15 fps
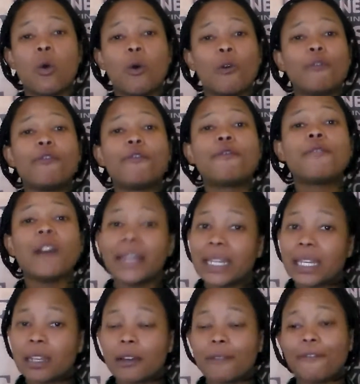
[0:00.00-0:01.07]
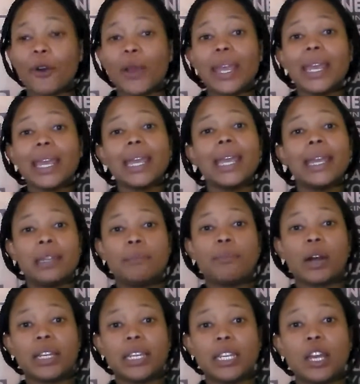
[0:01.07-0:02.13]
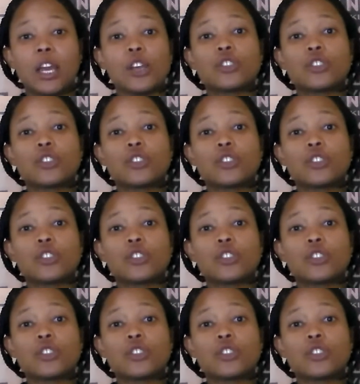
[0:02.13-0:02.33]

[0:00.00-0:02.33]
or funny for anybody.